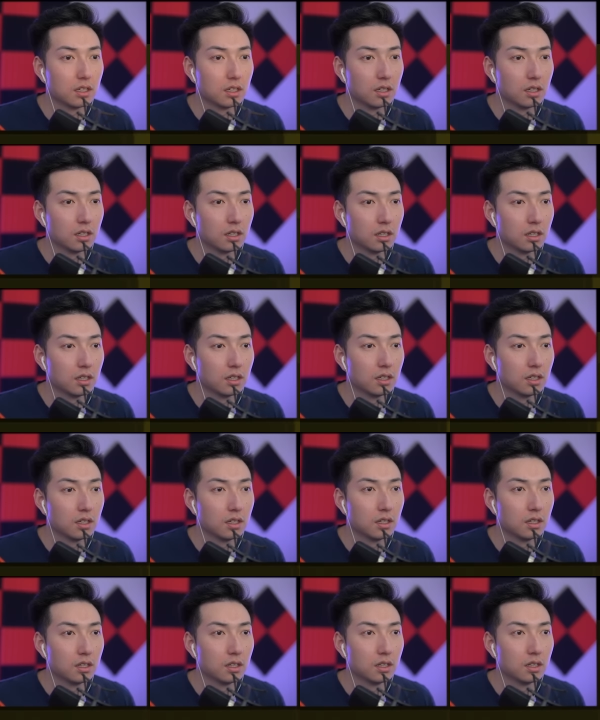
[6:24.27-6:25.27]

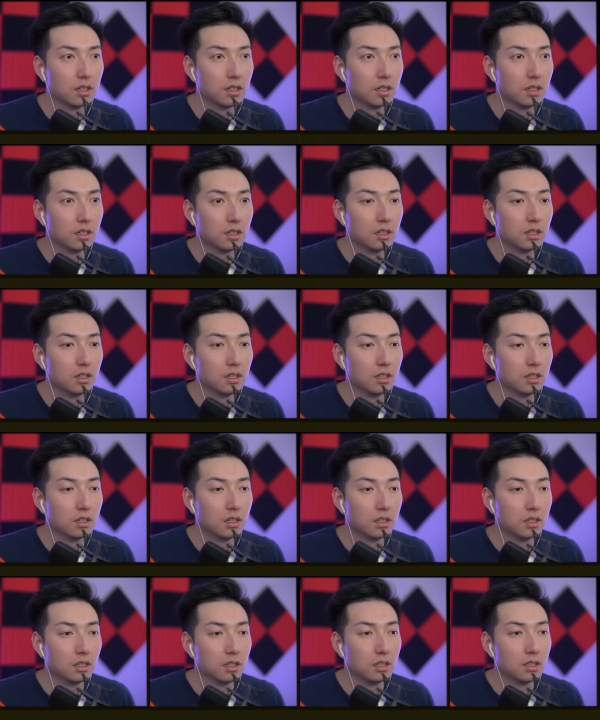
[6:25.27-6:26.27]

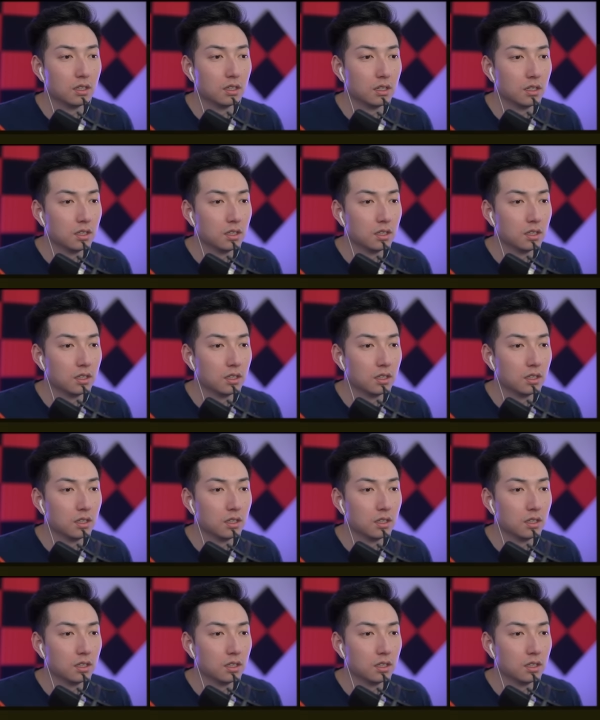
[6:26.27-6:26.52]
(silence)